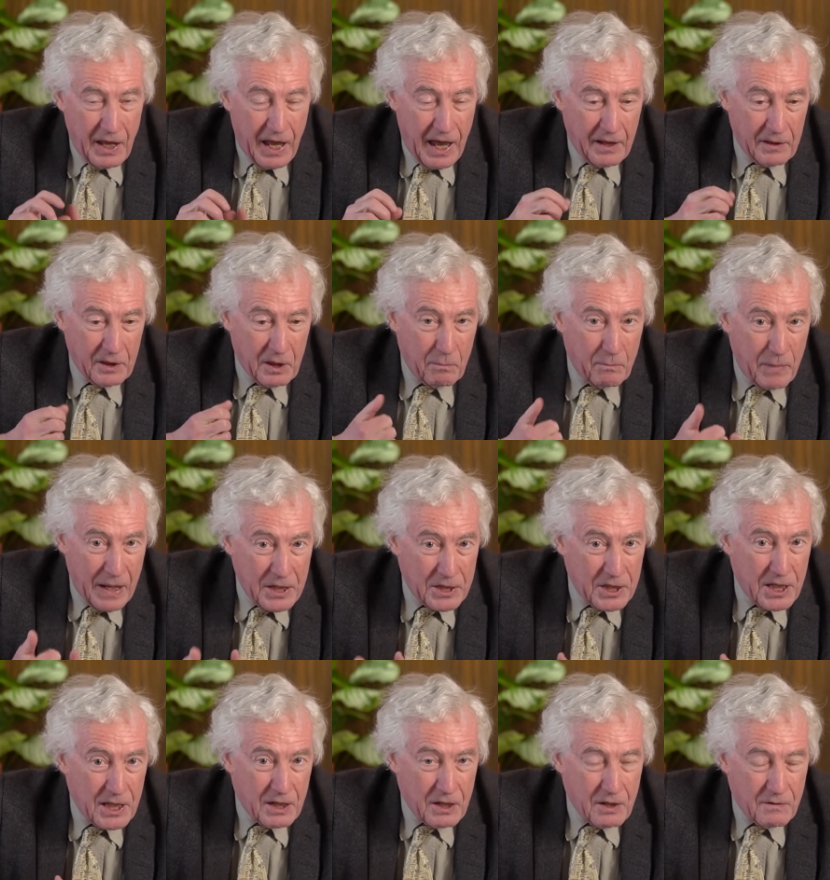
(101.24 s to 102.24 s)
And the
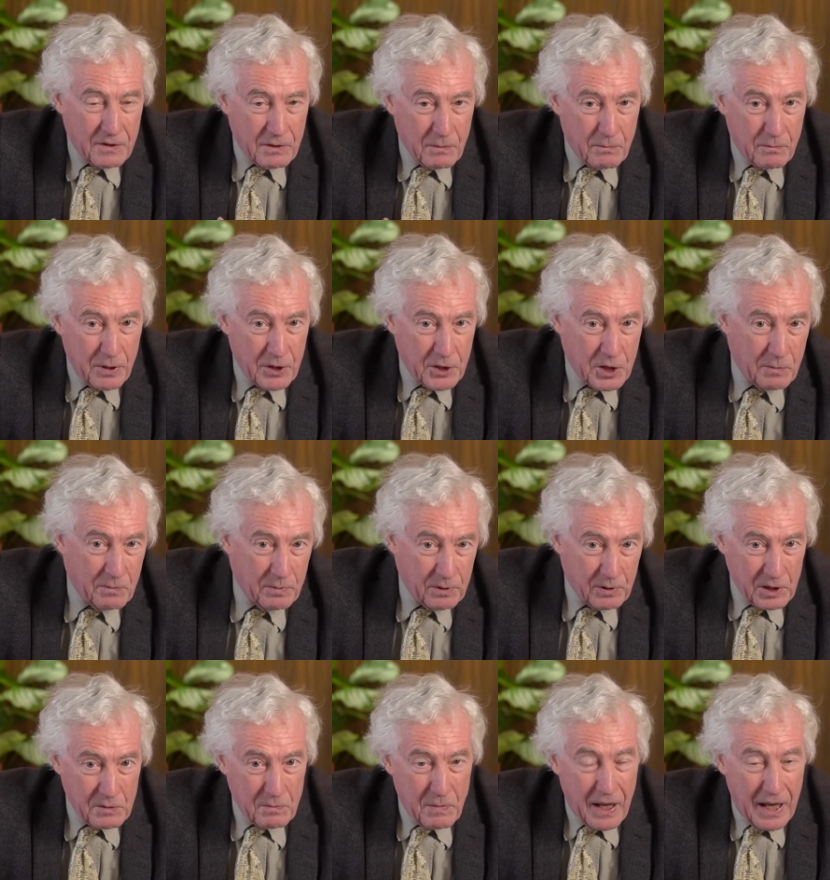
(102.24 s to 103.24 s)
basic
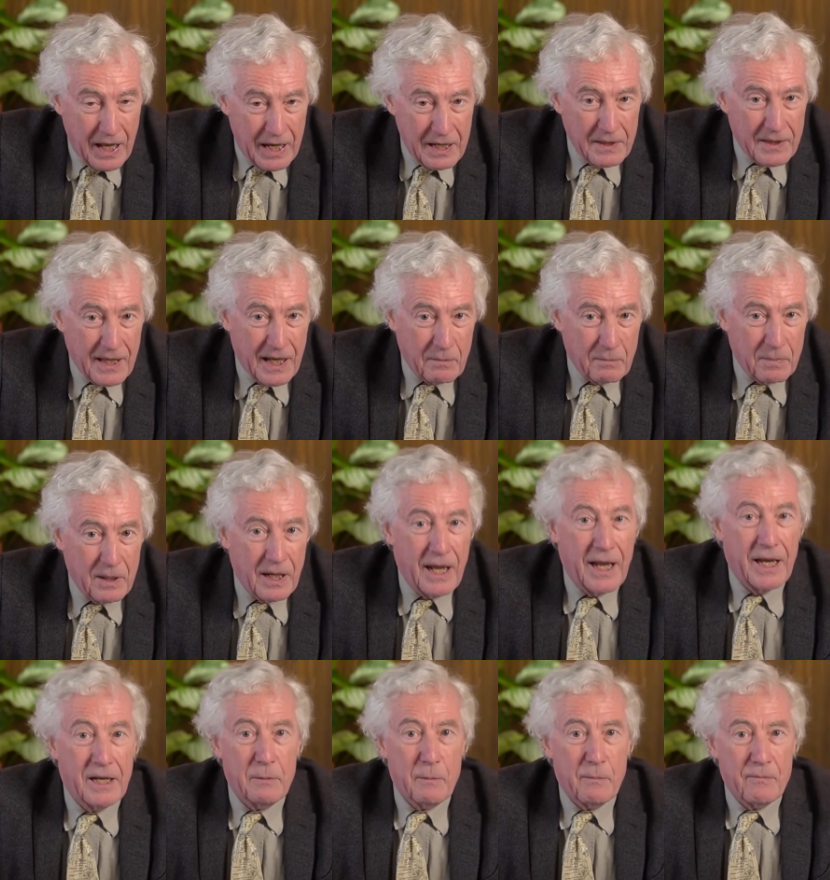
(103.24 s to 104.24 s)
principles behind that
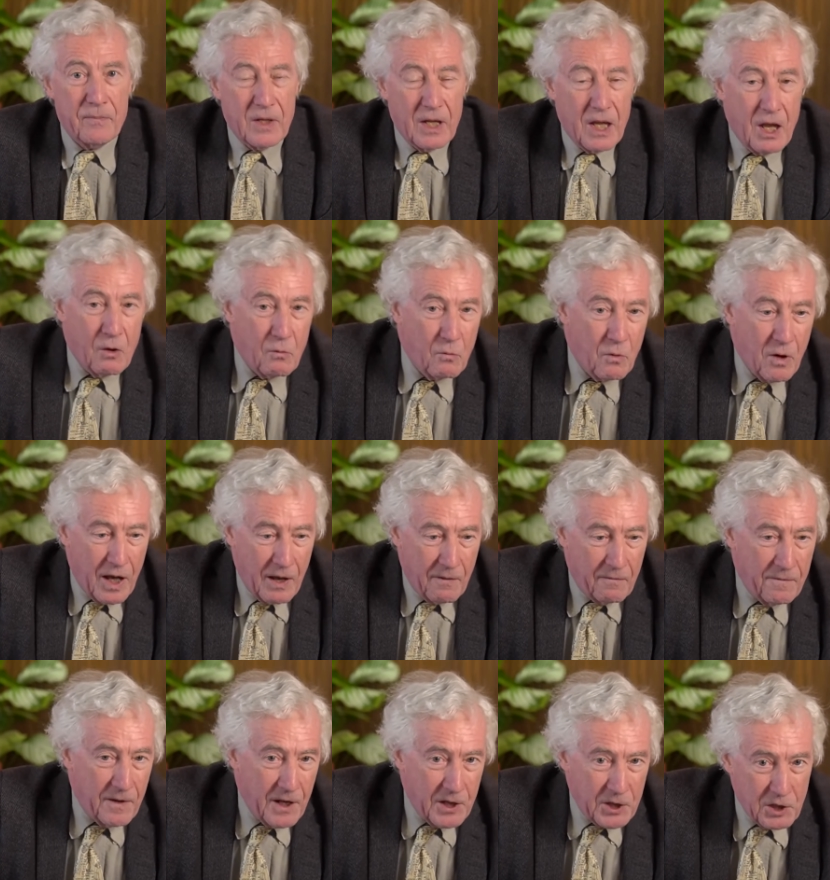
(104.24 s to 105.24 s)
plan were,
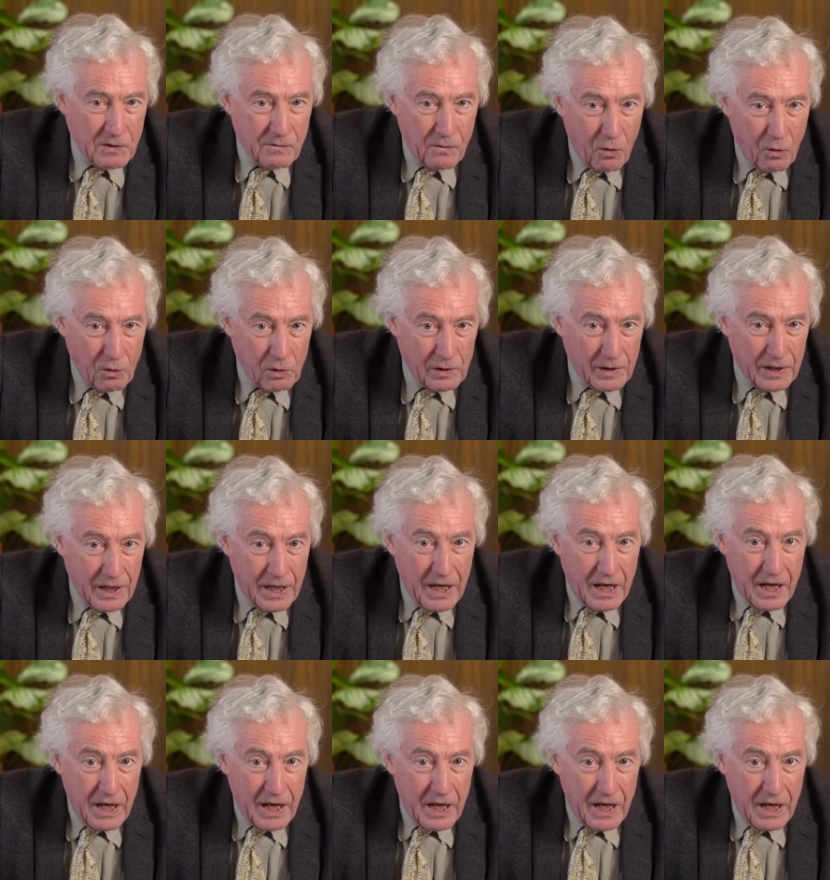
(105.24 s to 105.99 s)
first of all,